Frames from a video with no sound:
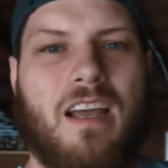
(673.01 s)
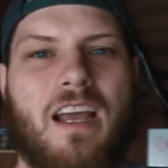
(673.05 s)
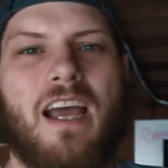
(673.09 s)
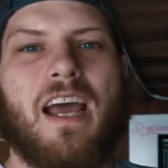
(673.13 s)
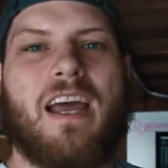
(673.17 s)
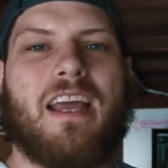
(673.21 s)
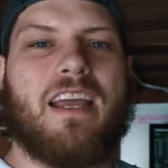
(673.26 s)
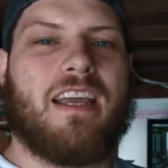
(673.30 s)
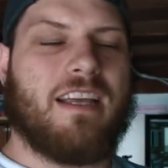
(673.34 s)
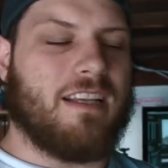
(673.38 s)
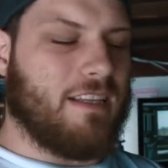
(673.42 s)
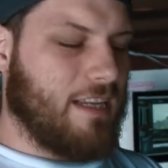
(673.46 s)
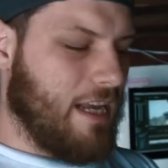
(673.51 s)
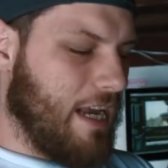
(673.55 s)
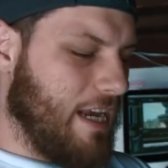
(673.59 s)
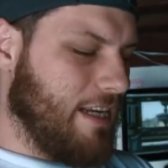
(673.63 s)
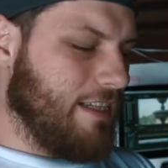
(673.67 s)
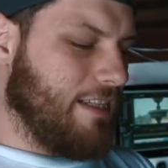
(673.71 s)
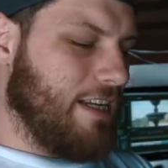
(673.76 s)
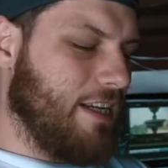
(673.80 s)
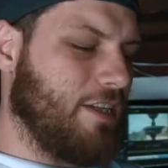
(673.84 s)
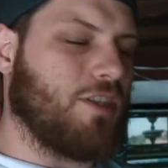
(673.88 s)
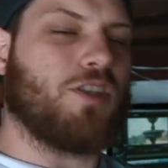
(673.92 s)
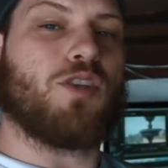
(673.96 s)
That is a
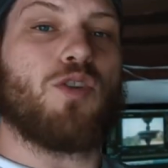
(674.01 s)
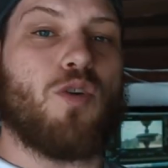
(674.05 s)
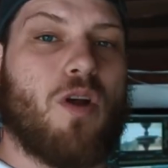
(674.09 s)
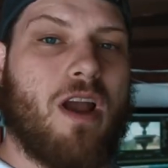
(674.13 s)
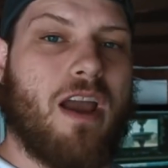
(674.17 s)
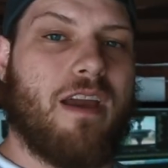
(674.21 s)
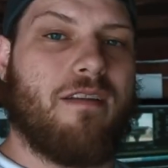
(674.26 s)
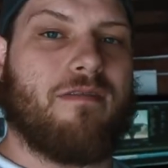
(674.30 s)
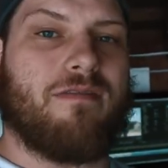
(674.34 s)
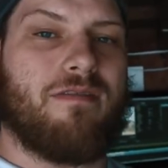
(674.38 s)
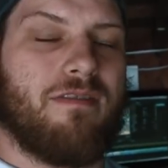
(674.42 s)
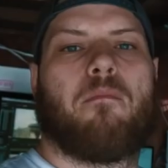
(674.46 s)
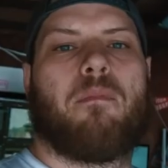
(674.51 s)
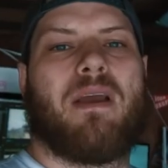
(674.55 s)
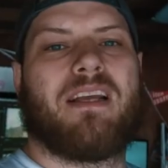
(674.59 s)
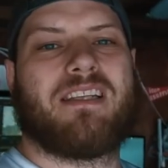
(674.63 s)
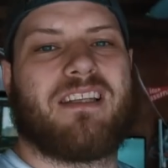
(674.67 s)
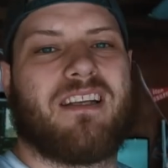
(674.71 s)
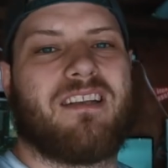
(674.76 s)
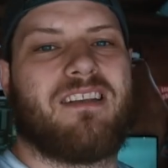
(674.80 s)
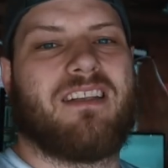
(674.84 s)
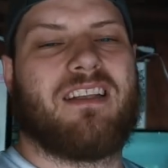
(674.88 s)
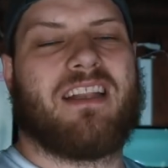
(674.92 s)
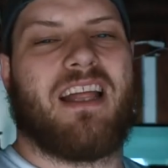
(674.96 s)
disk drive. Basically,